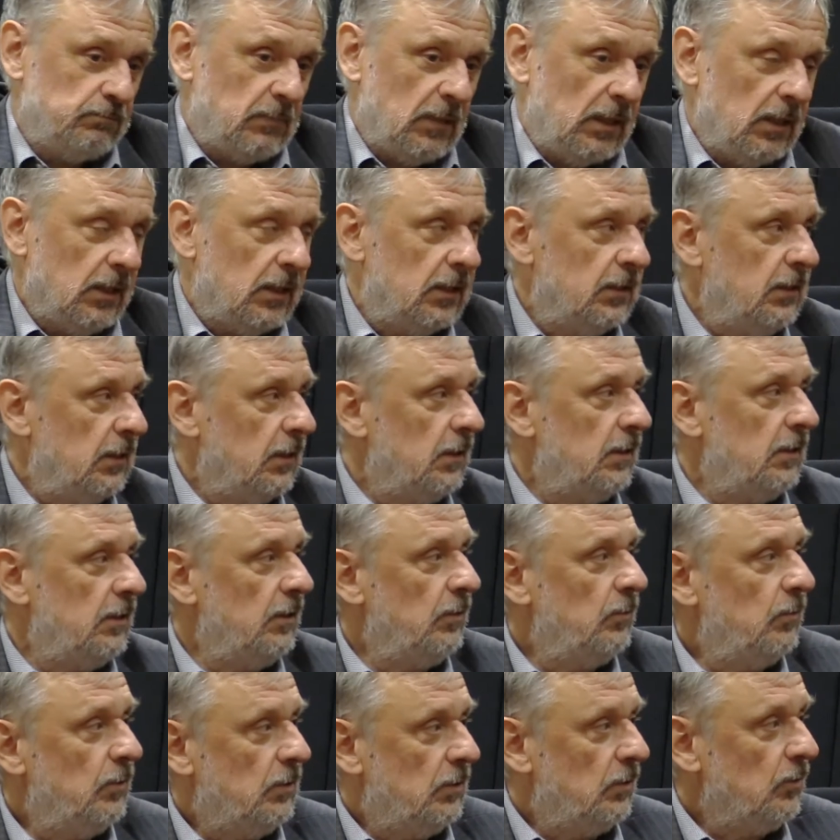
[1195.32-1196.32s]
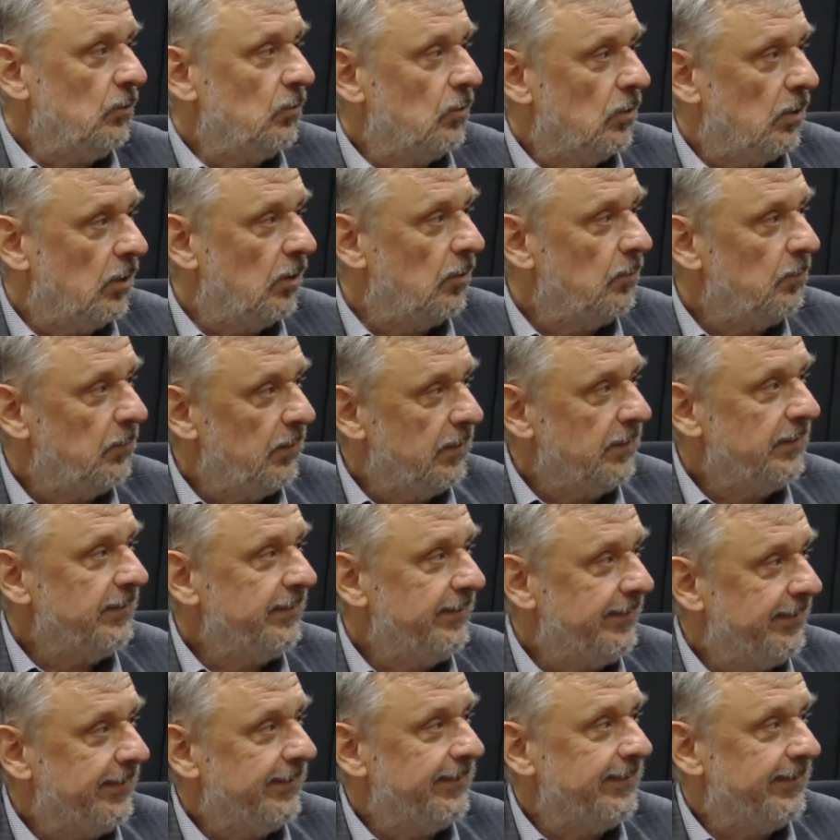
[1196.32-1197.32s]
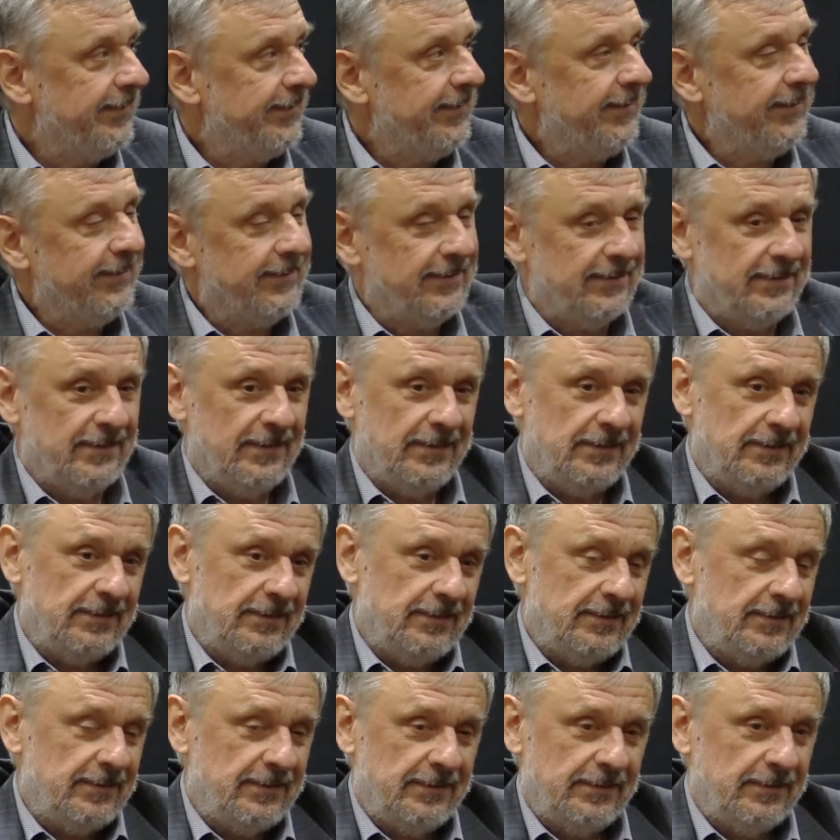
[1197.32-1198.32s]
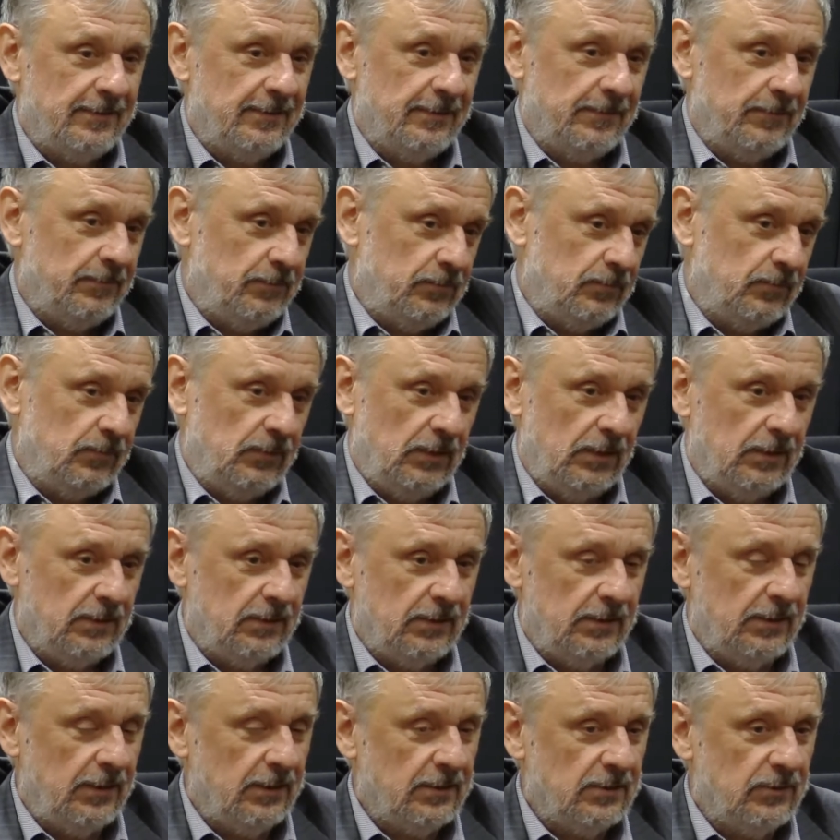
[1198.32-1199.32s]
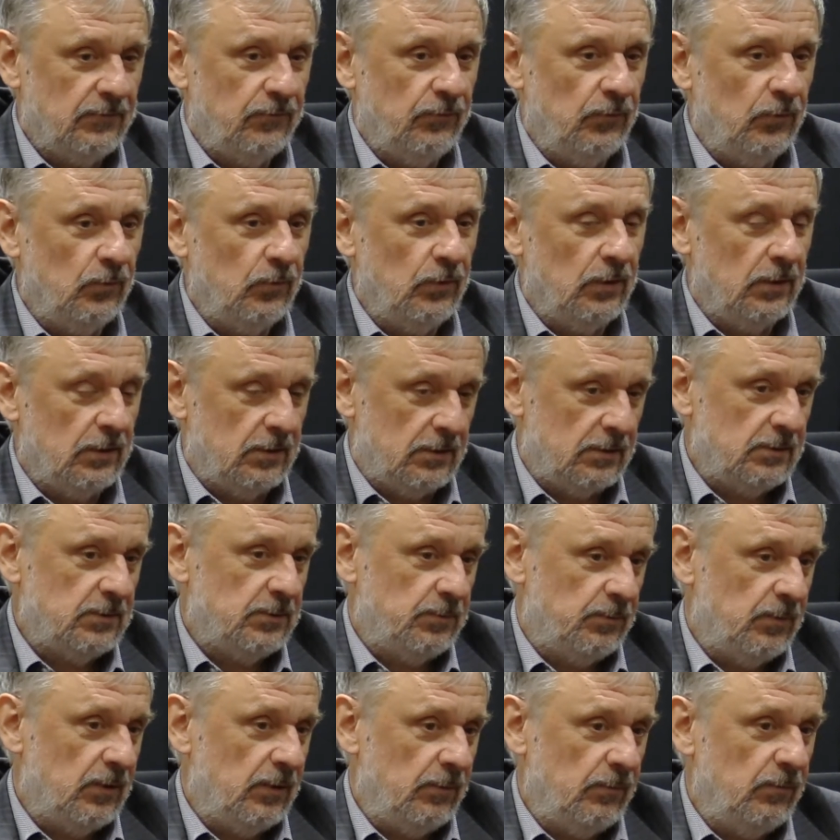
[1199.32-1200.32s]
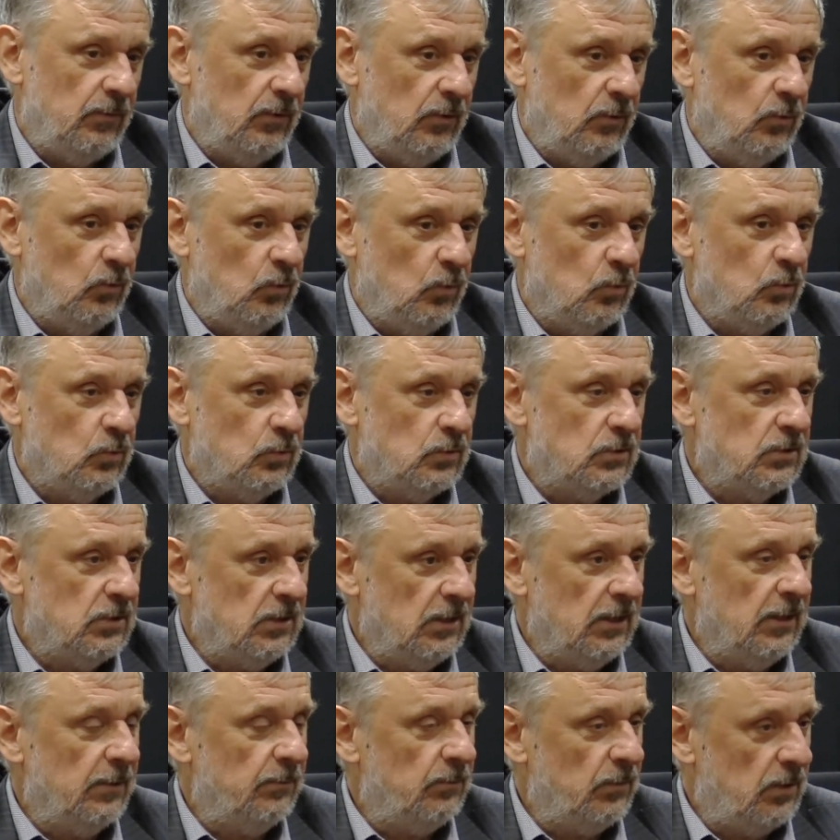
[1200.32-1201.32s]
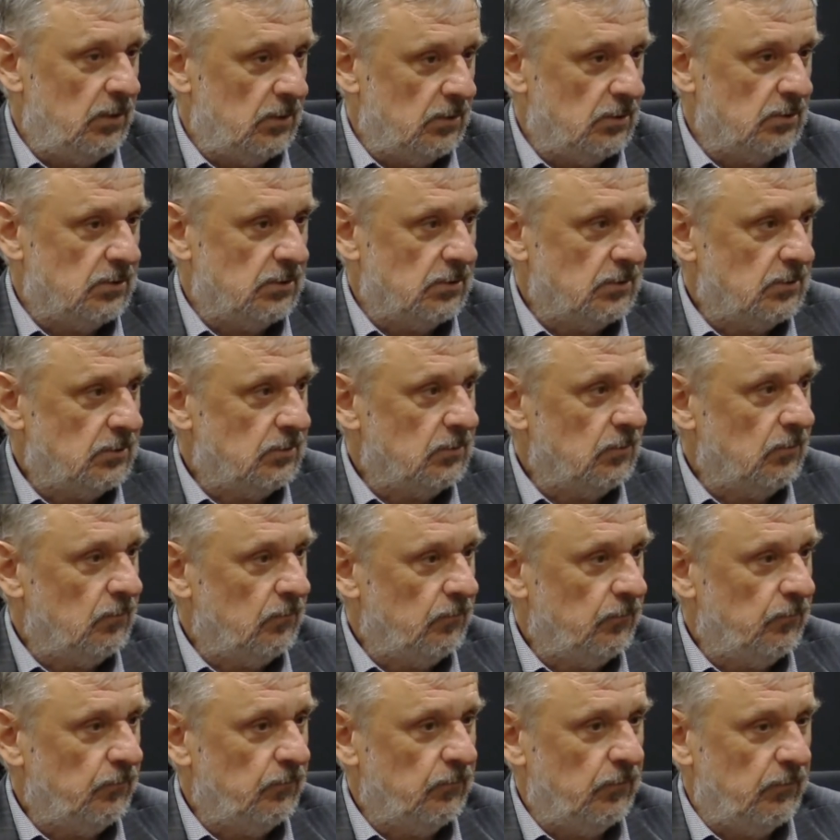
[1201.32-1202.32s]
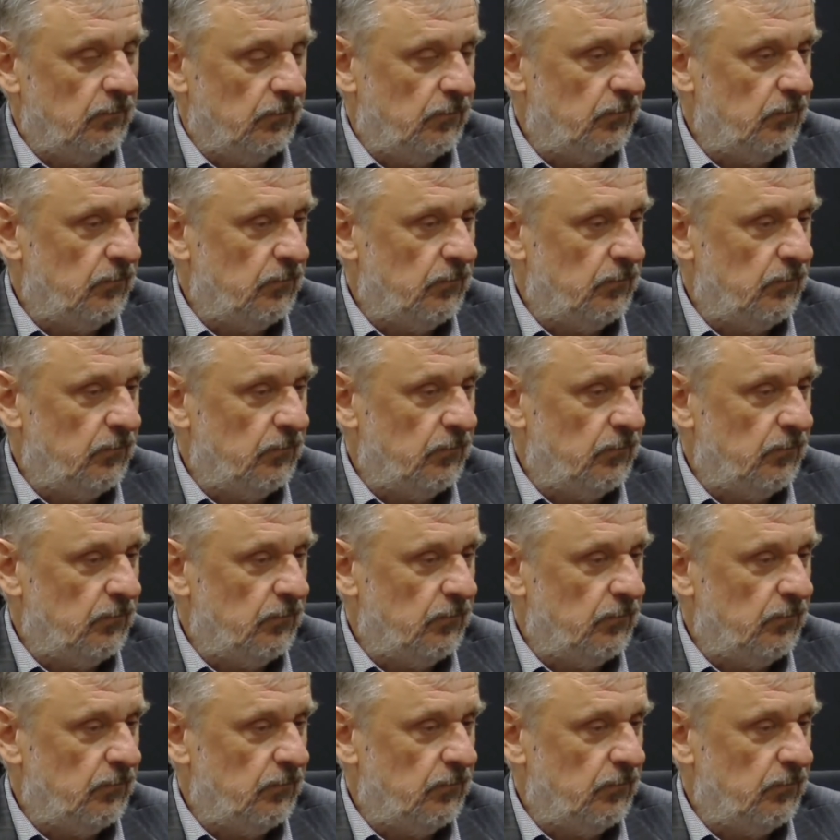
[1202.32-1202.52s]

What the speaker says: I can agree with your comment, and yeah, the next few years probably we would see emergence of a